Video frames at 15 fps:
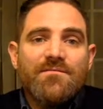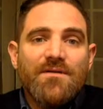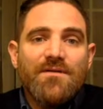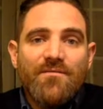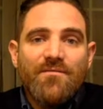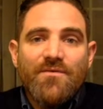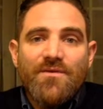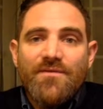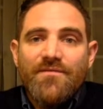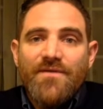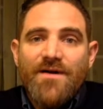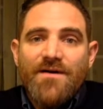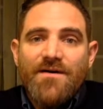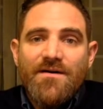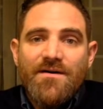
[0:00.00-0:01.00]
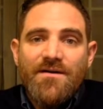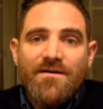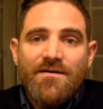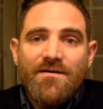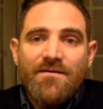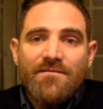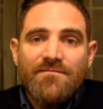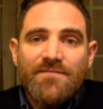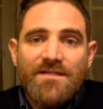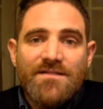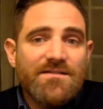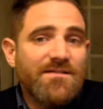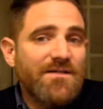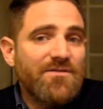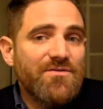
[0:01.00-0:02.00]
if we're the fighter,
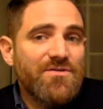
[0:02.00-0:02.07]
that's a dangerous